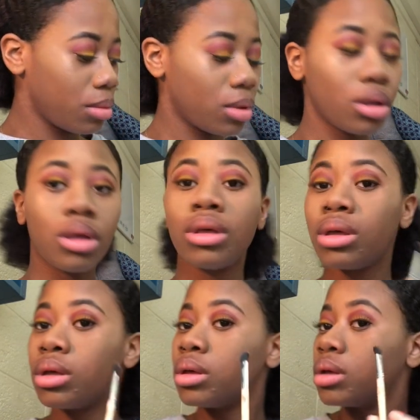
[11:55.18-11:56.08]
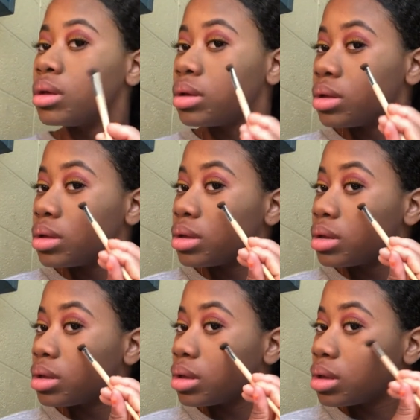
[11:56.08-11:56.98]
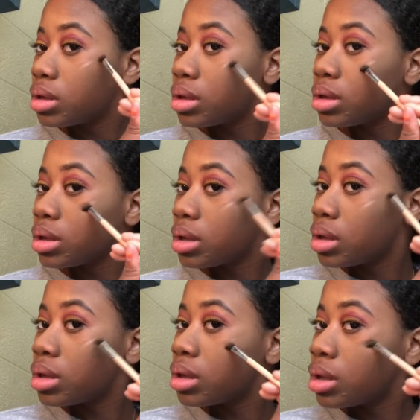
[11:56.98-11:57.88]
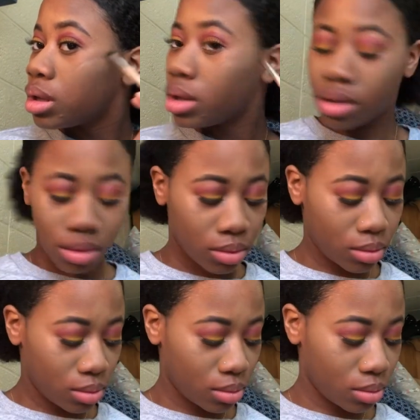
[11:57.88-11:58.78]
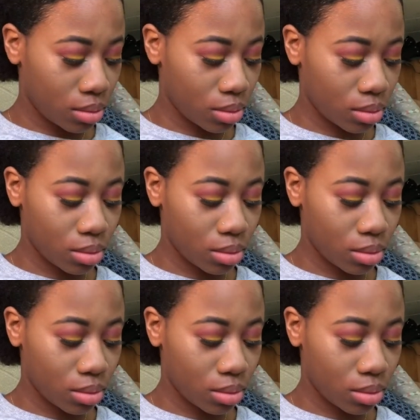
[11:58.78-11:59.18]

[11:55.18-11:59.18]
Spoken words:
Nobody speaks.